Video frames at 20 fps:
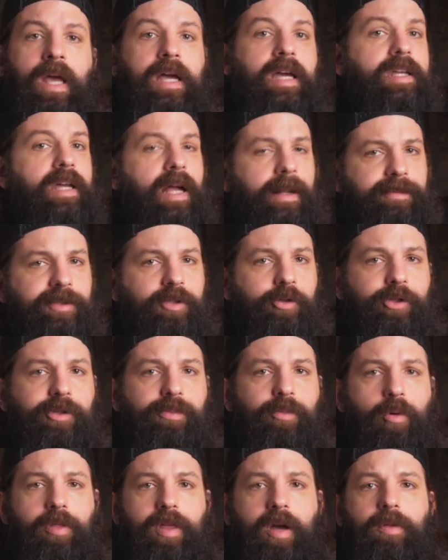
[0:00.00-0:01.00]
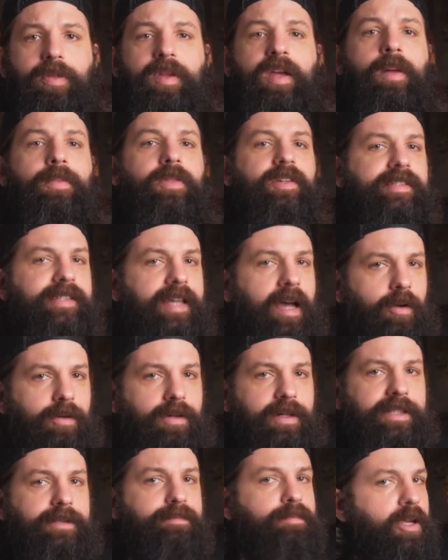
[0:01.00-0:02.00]
It helps to smooth out the sound,
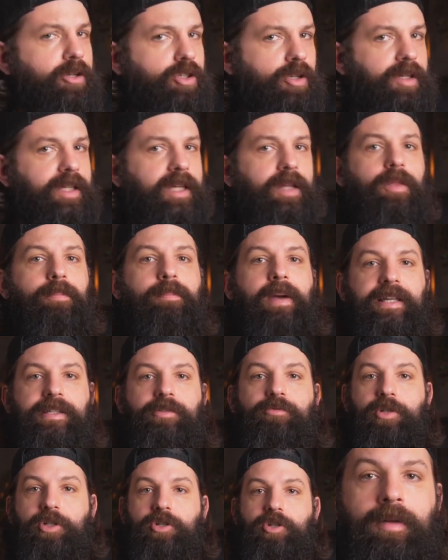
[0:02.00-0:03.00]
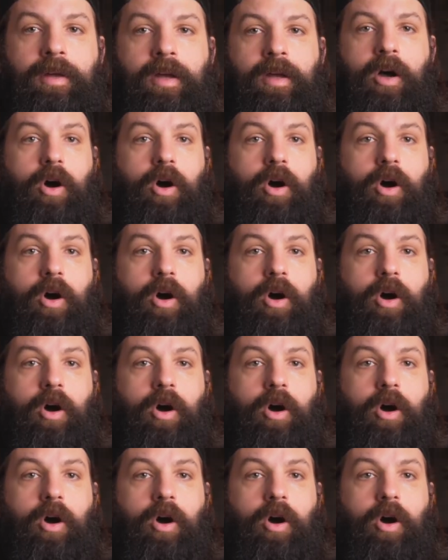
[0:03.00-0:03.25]
especially in the bass region.